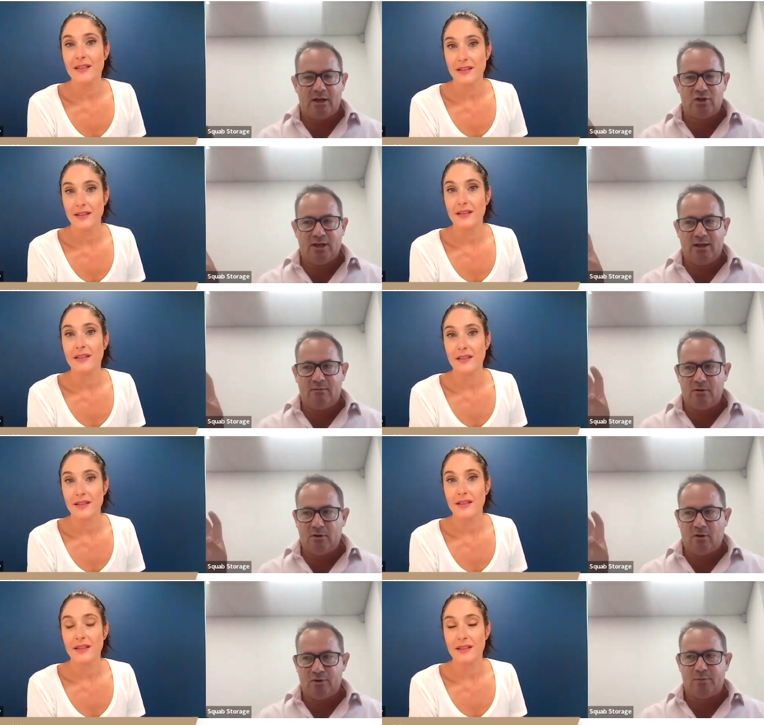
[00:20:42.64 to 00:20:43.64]
Speaker 1: actually
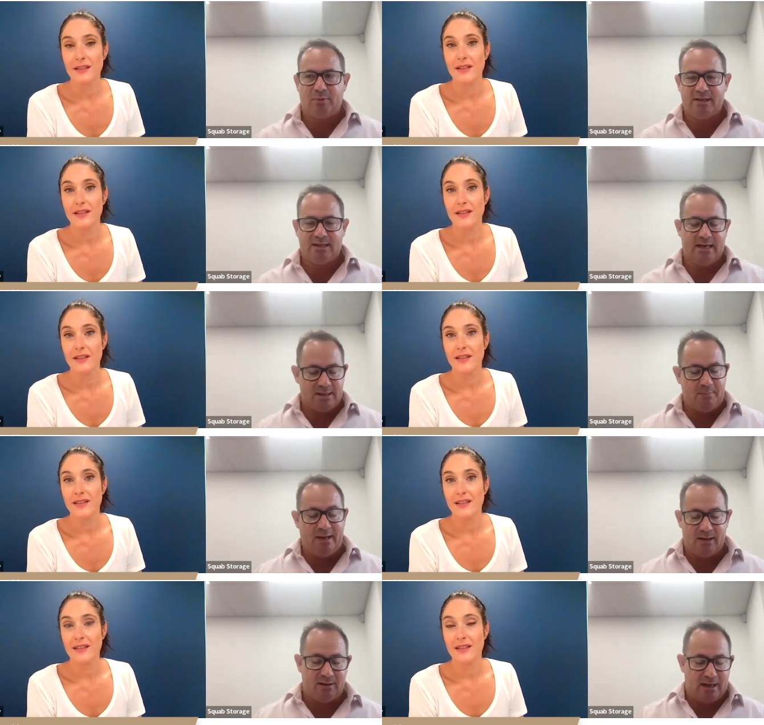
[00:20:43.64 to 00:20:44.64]
contemplating. It's a
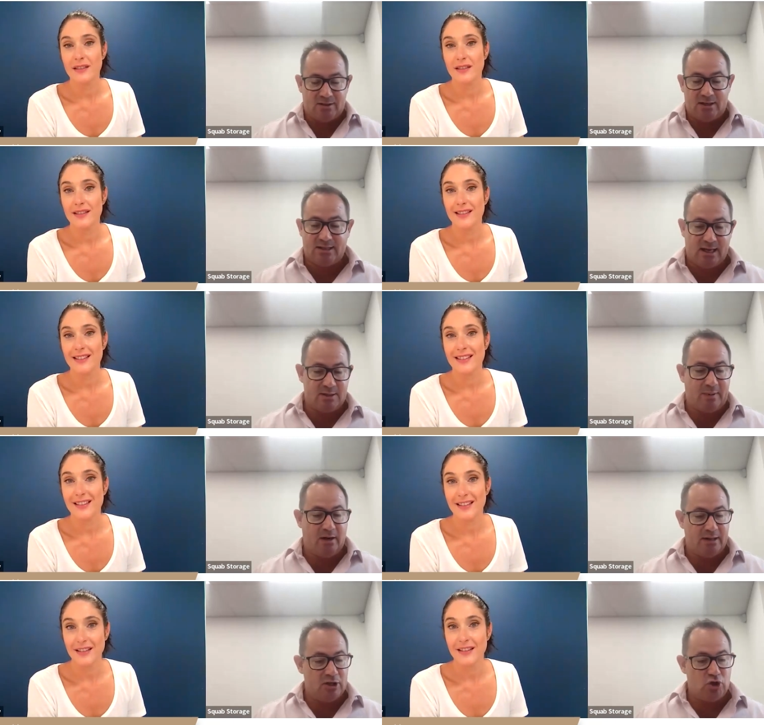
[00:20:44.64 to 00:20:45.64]
bit, as I say, it's a bit
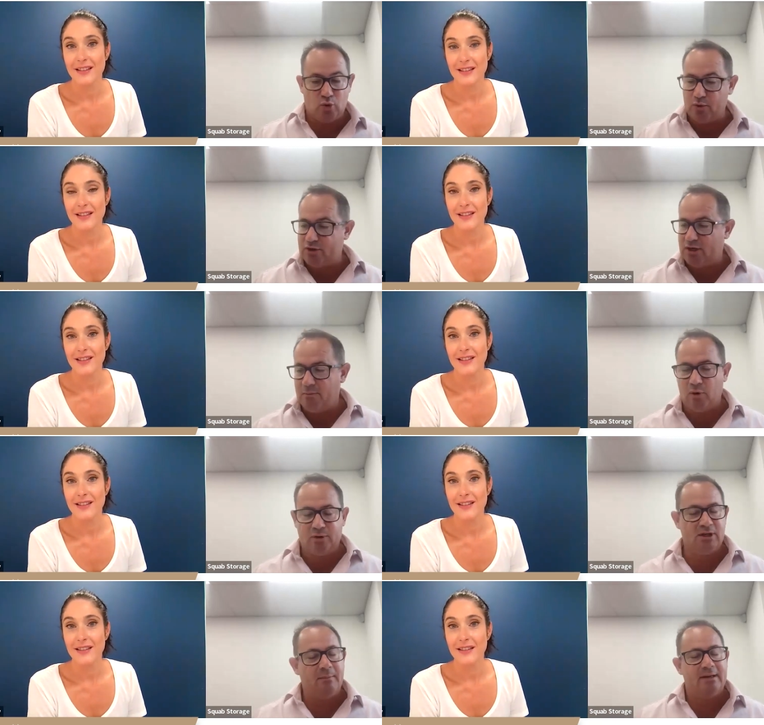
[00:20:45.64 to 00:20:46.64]
like the short term, long
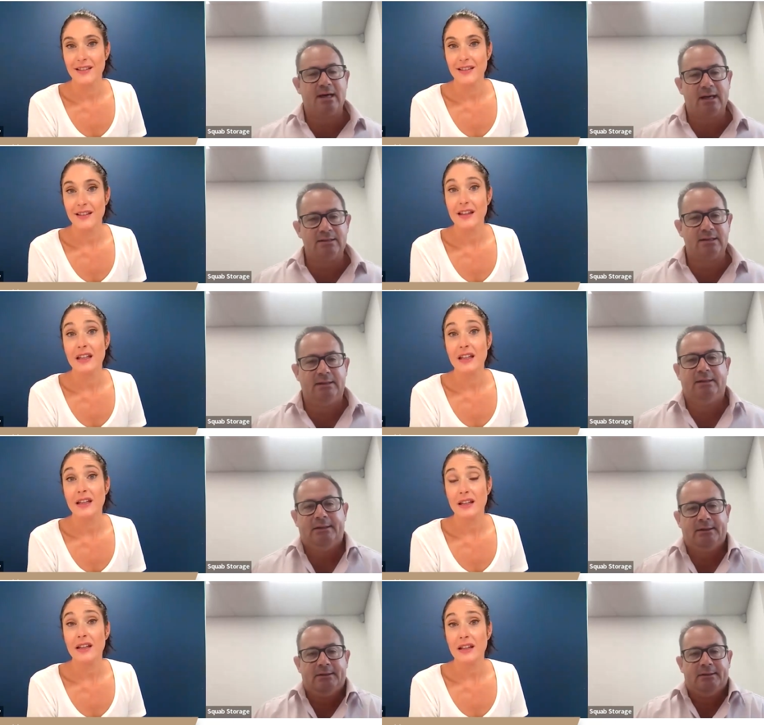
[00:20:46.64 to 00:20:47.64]
term mentality.
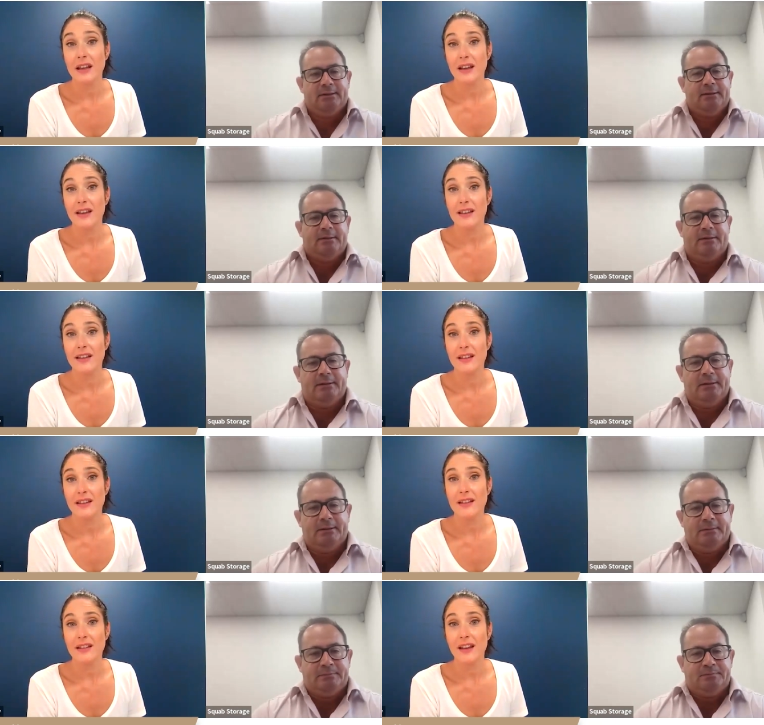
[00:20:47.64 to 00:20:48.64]

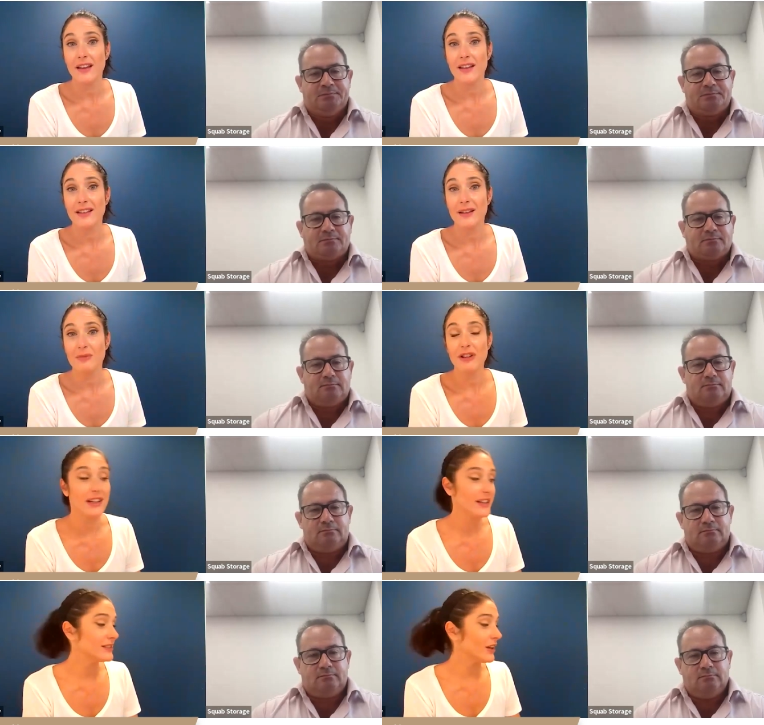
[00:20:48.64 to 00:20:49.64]
Speaker 2: Yeah,
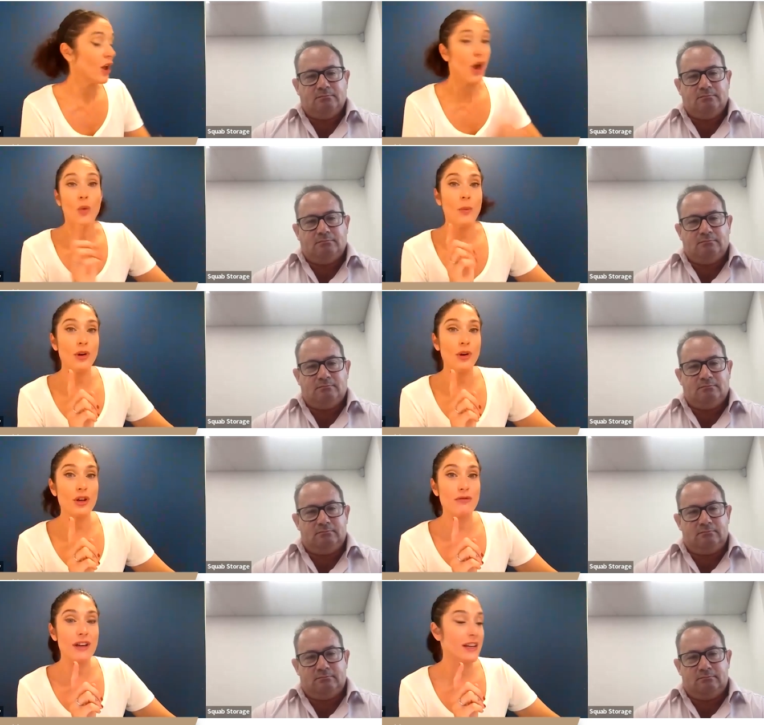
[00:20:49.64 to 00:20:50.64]
Brilliant insight. What book are
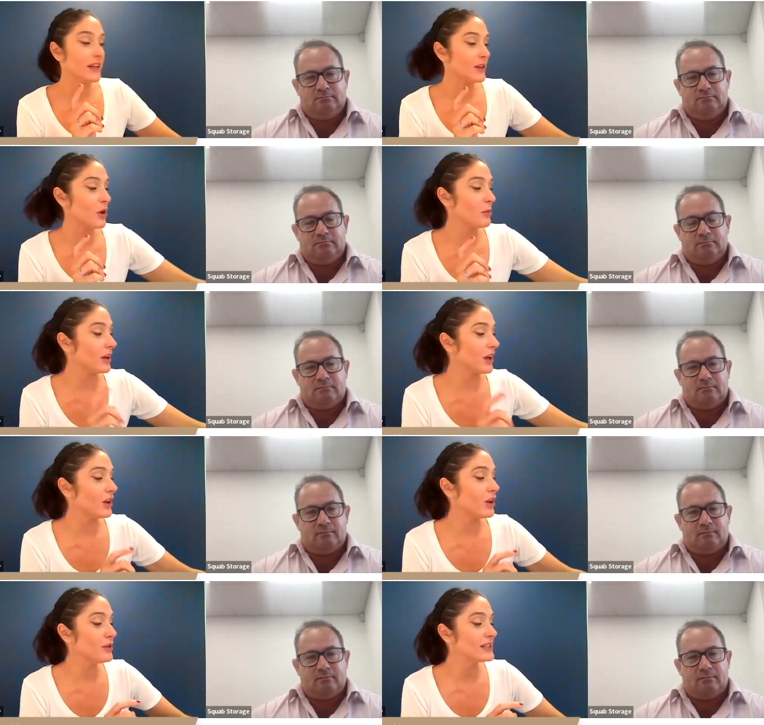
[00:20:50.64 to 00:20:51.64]
you reading at the moment?
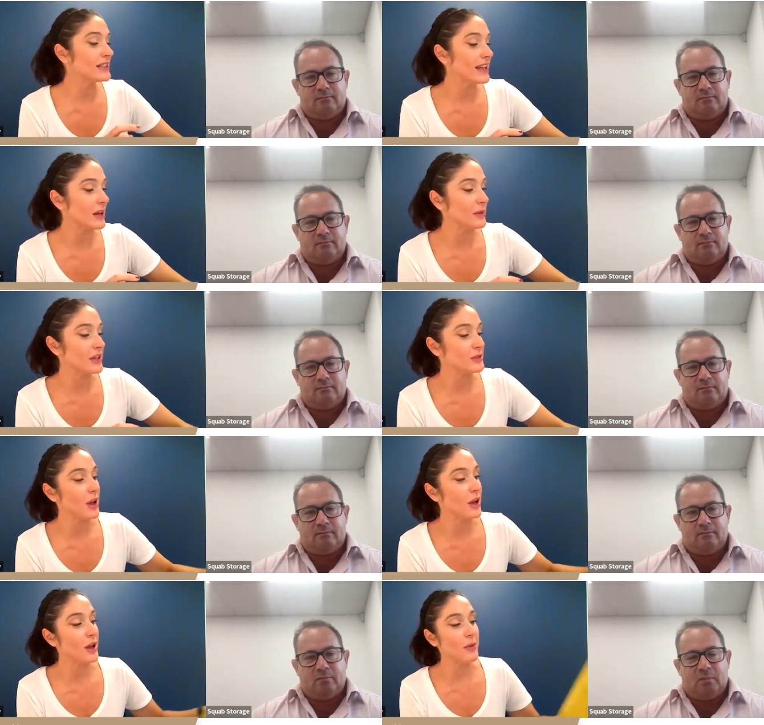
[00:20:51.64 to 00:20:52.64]
And I only say that because
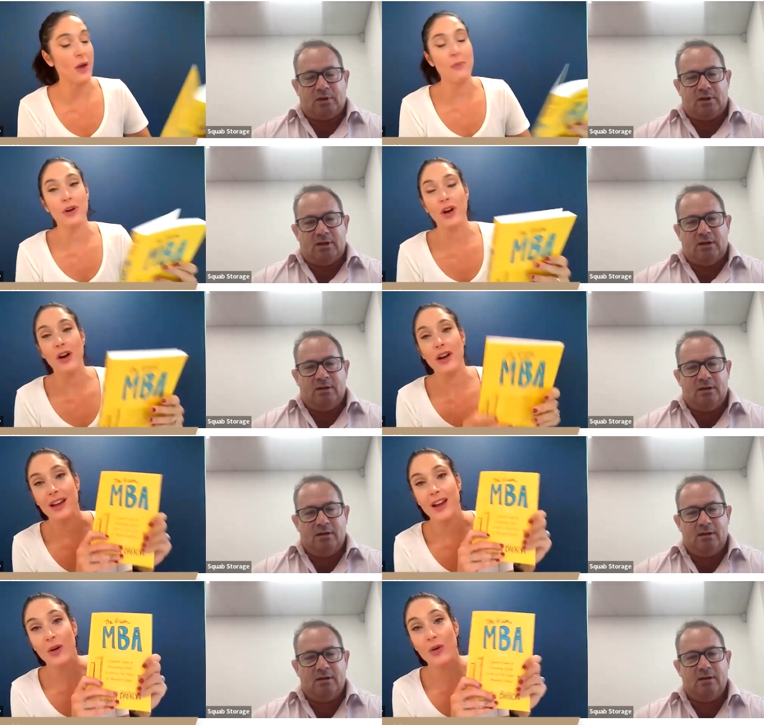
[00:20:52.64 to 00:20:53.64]
uh, a book I
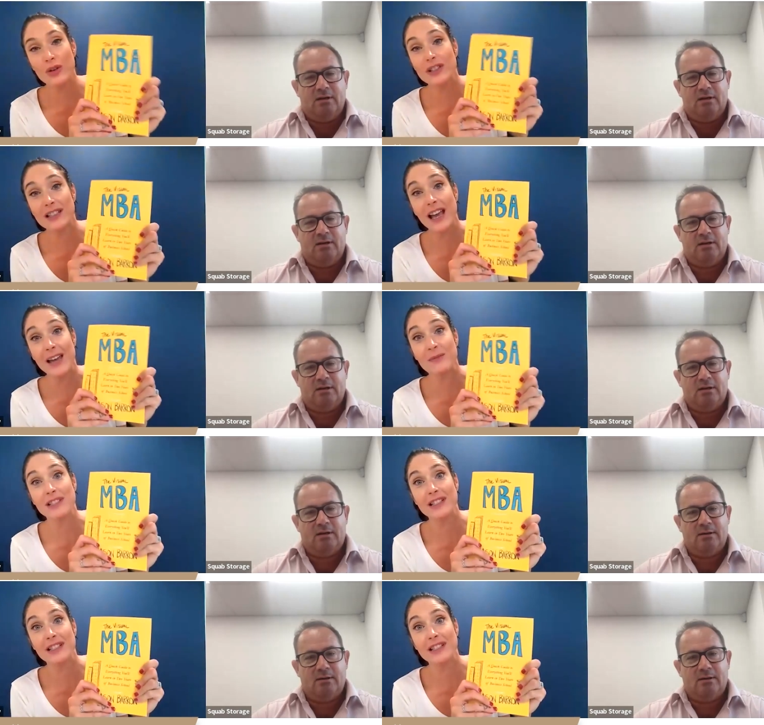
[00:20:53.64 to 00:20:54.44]
ordered came